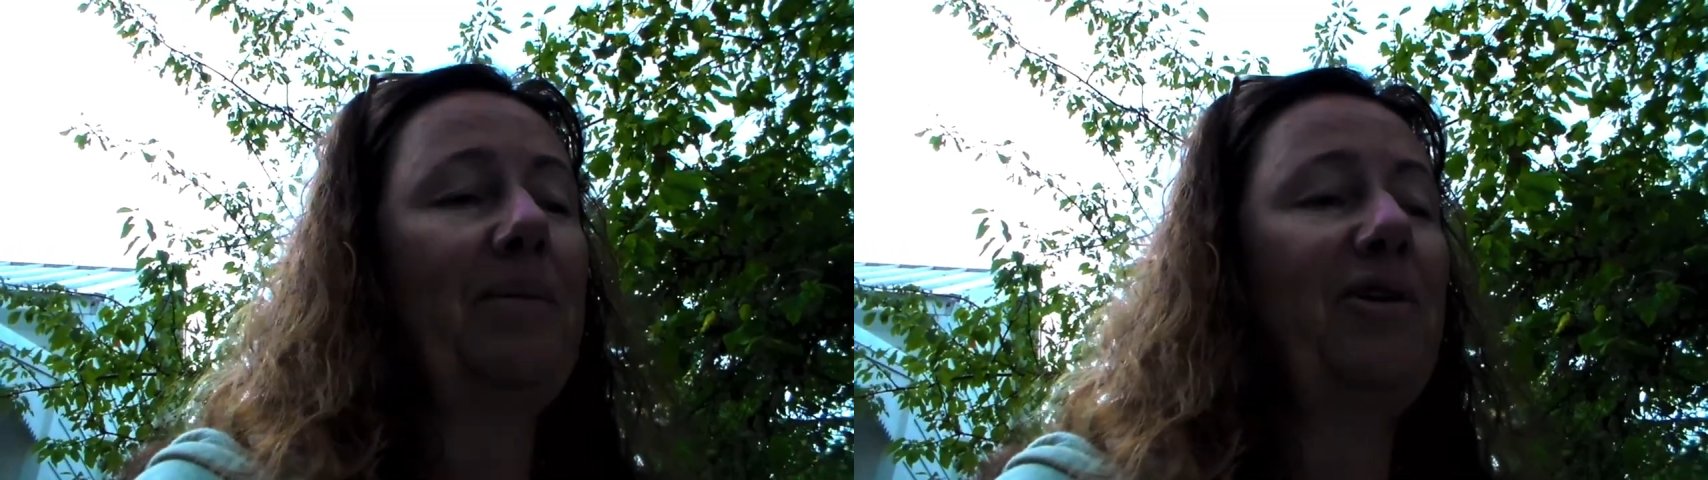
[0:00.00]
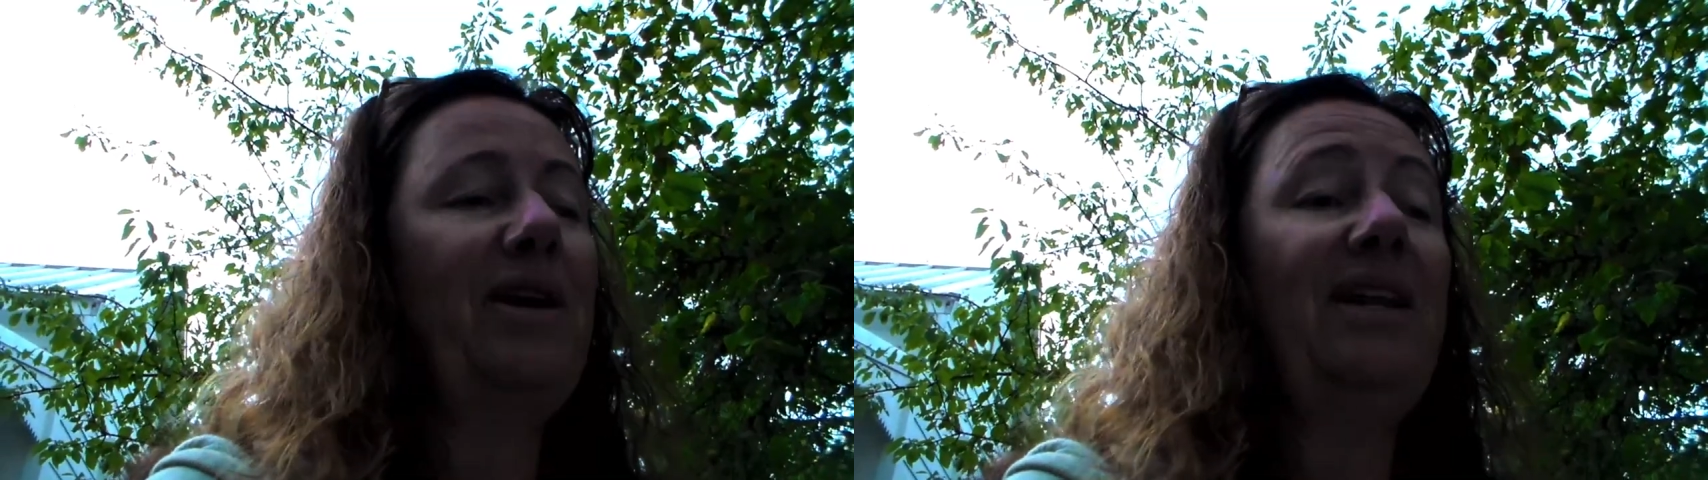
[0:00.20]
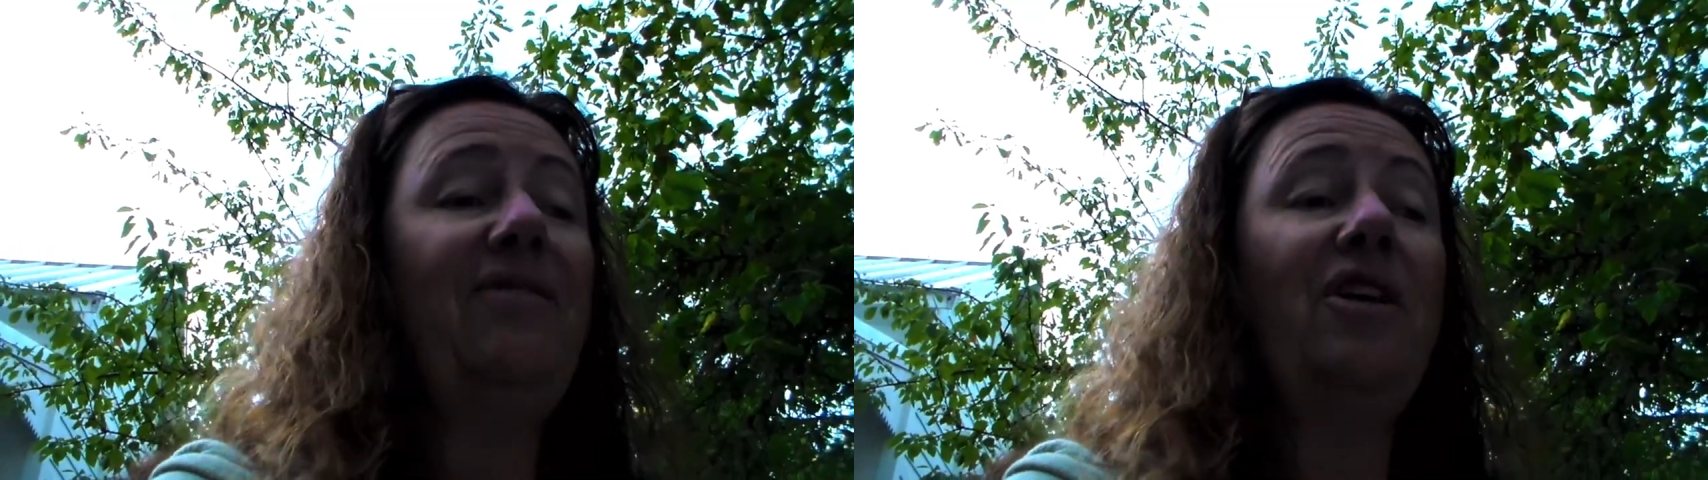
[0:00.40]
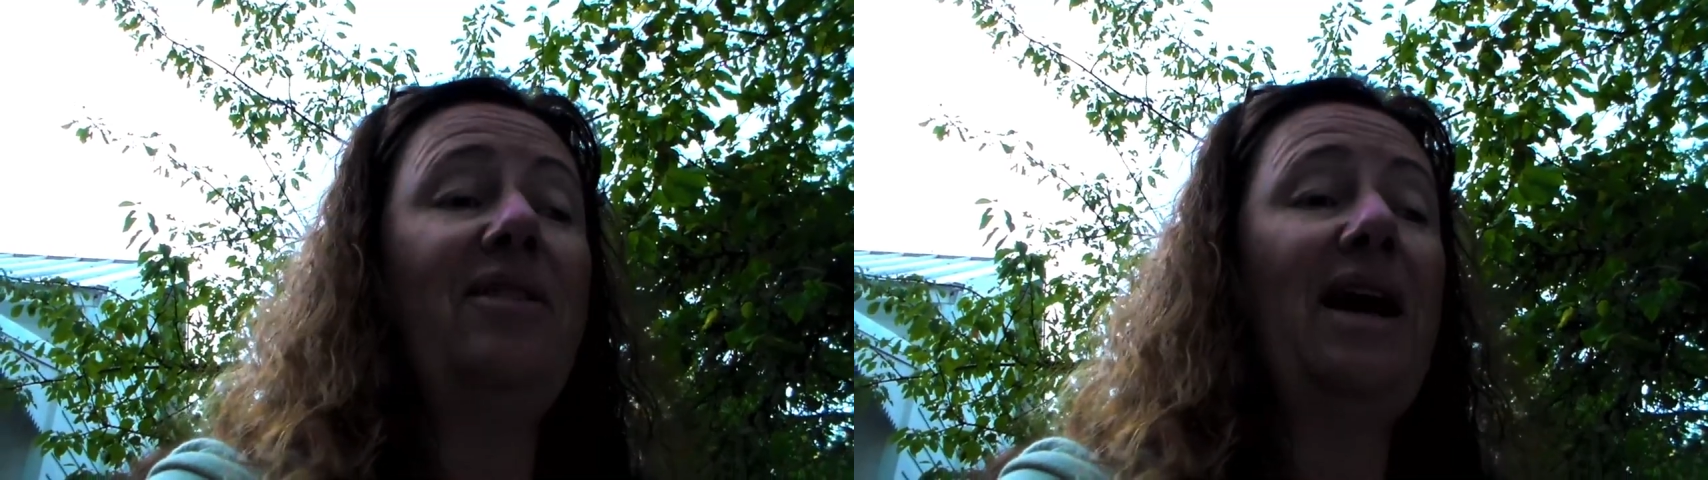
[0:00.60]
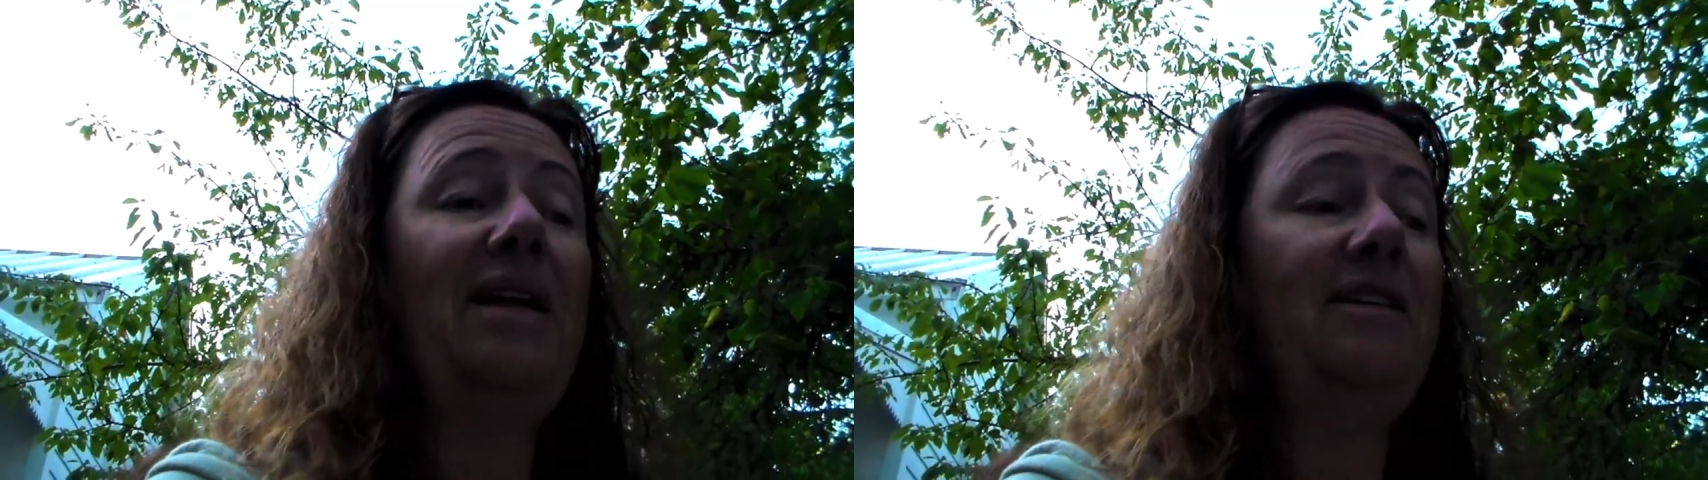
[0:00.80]
Maria lived
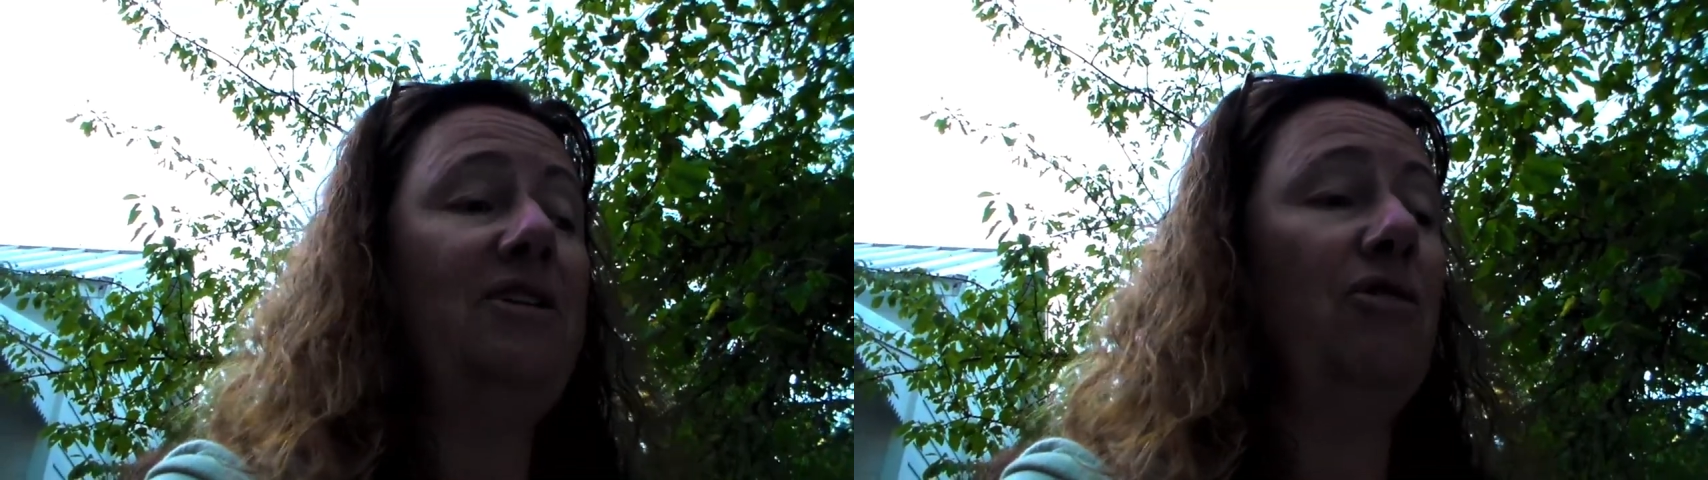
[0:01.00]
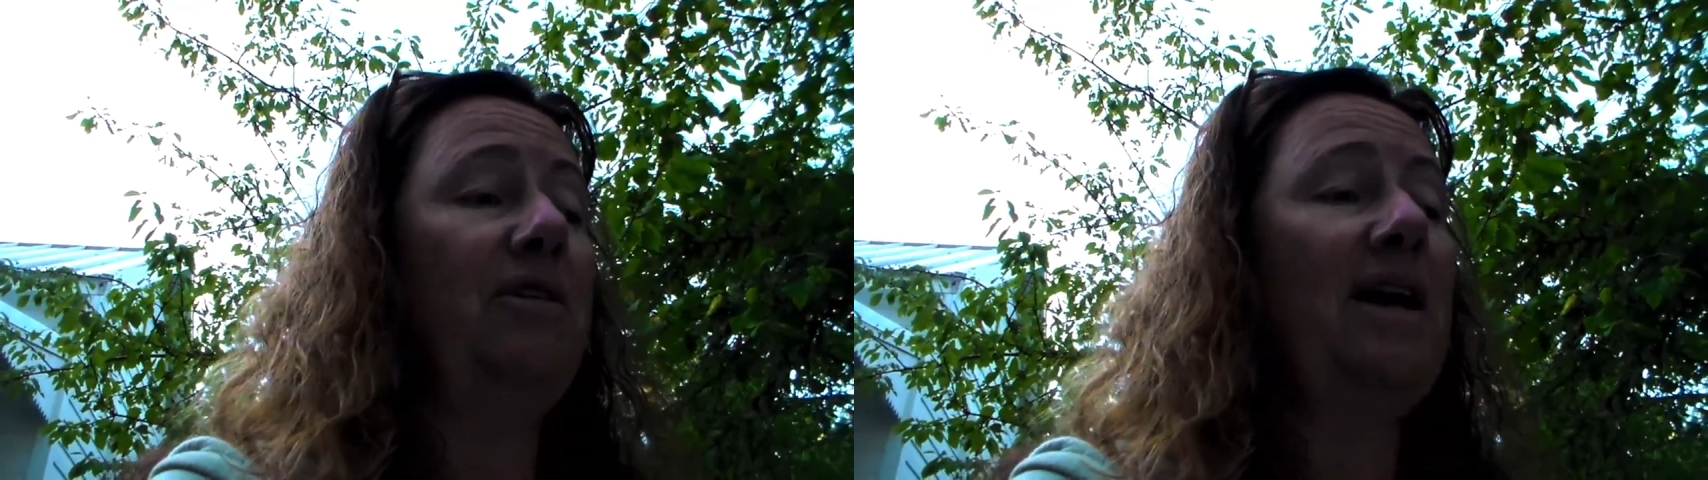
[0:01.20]
on the island until her